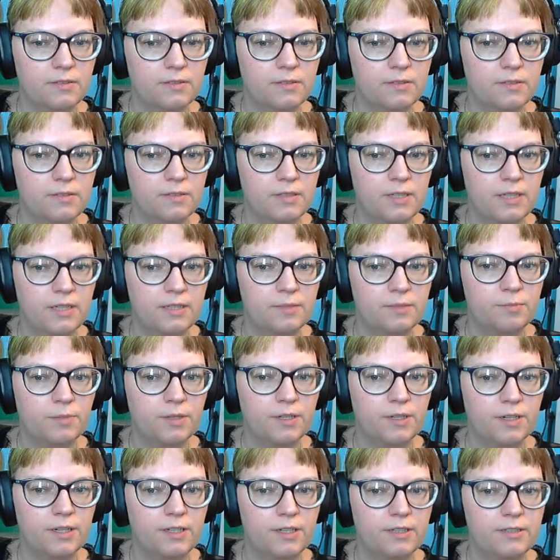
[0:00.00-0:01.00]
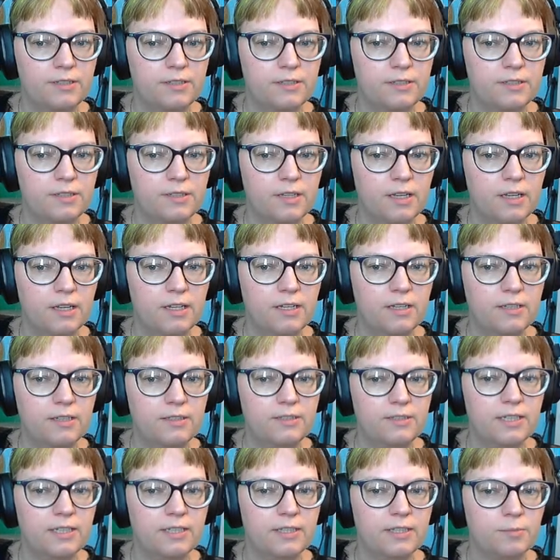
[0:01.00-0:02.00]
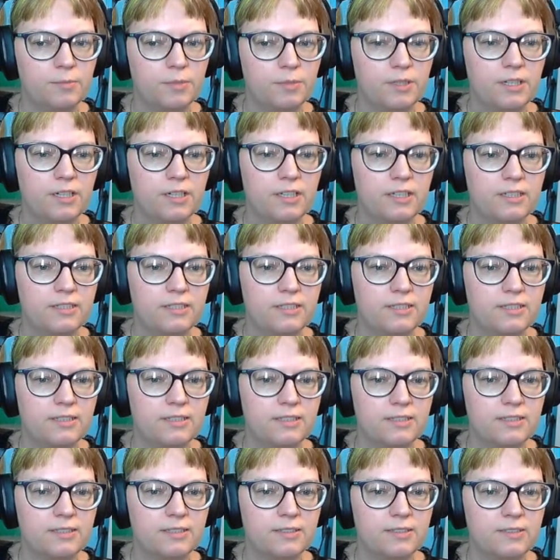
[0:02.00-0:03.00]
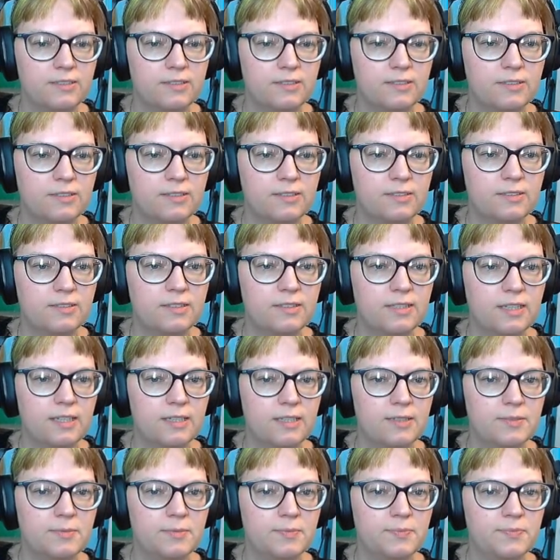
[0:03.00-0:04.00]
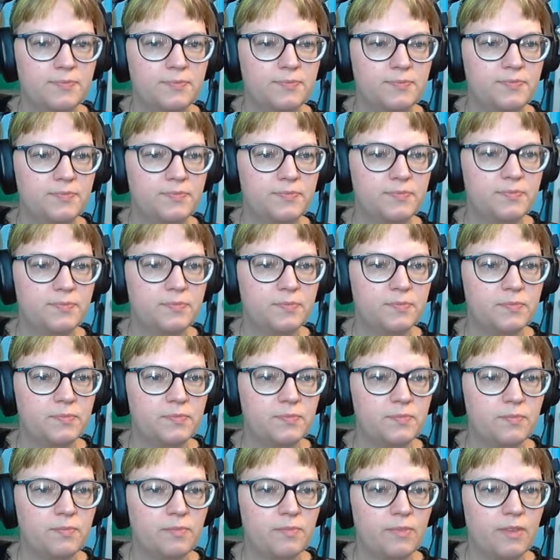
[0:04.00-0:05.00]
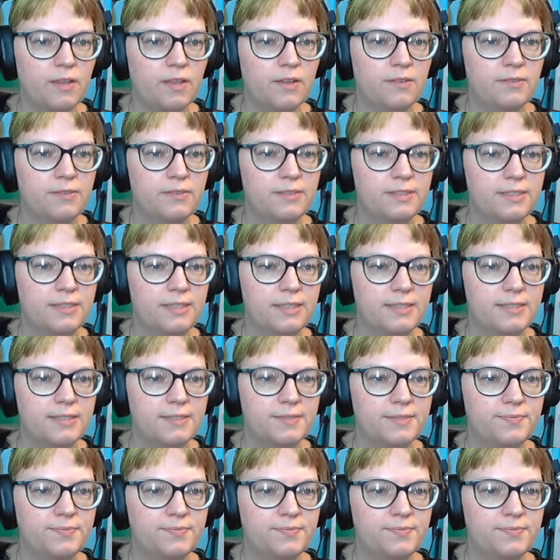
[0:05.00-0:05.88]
Says birdies. I'll take the birdies. Take them. What's this?